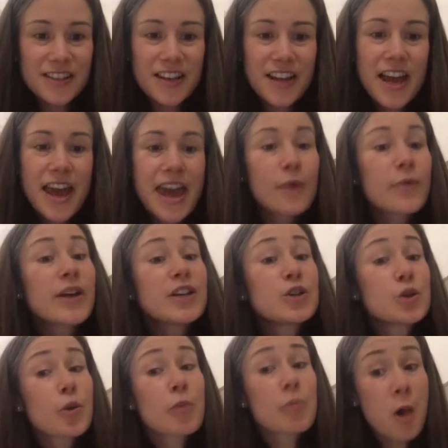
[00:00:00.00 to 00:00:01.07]
and we had to do
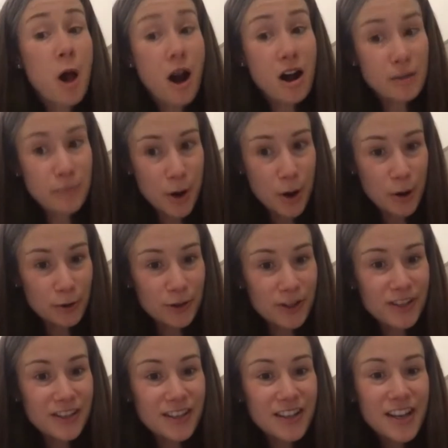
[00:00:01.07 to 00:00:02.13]
a blog
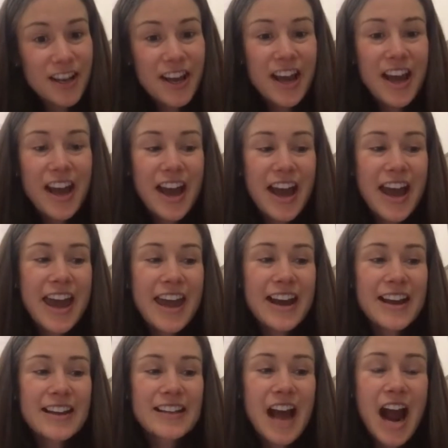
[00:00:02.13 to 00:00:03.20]
post.
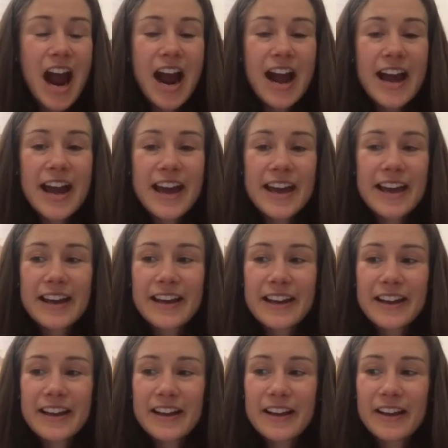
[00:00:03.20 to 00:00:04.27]
And I
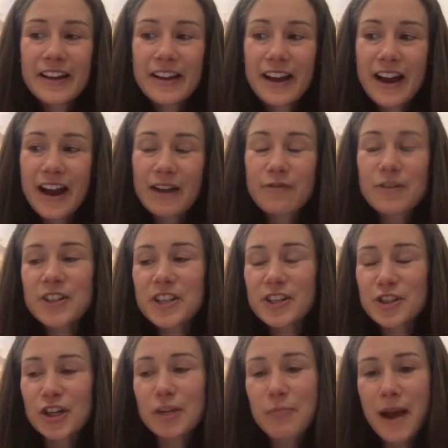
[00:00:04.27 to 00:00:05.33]
really
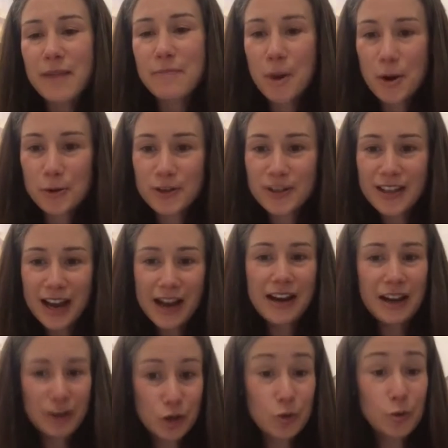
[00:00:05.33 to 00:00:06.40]
took my post, and
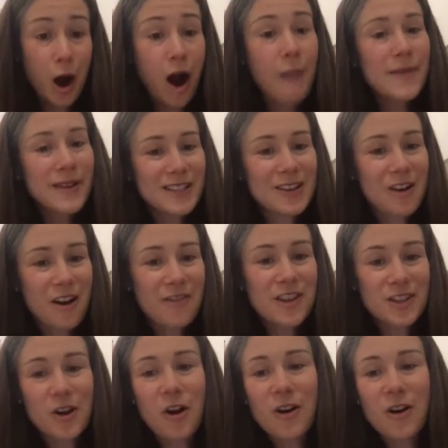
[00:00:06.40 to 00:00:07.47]
you commented on this
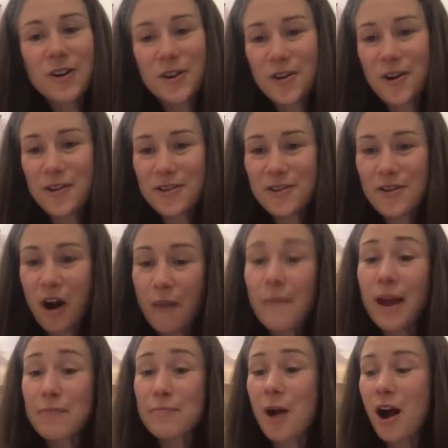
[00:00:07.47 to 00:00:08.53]
article on
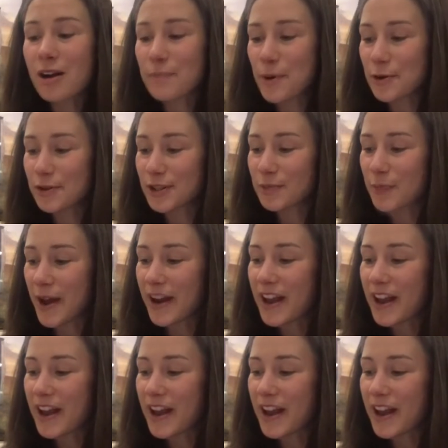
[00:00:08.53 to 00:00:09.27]
my blog post, but